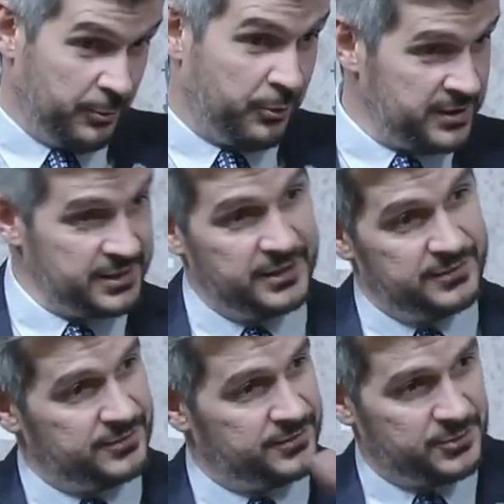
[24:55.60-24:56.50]
the
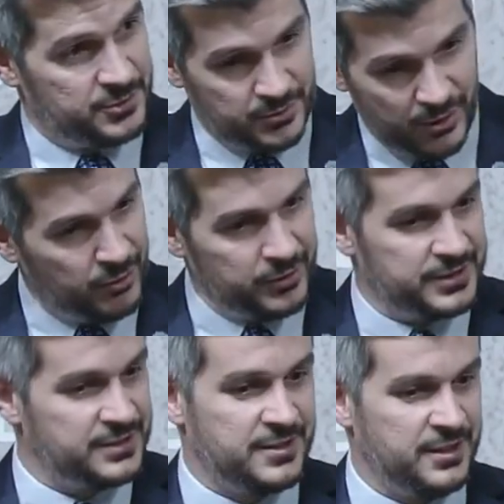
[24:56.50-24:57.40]
president to all
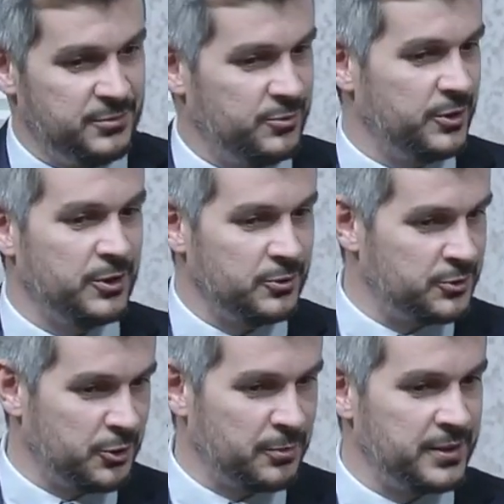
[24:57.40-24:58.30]
his team, we
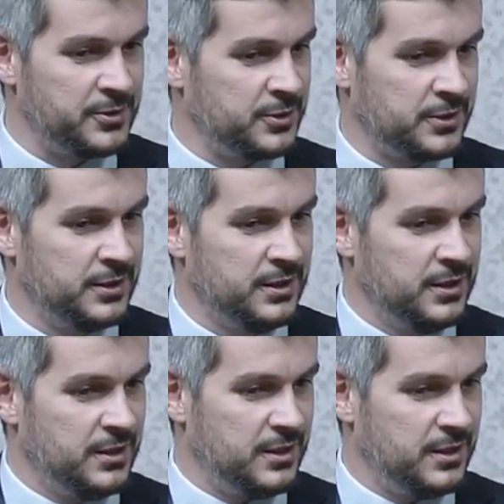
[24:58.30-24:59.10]
go door by door,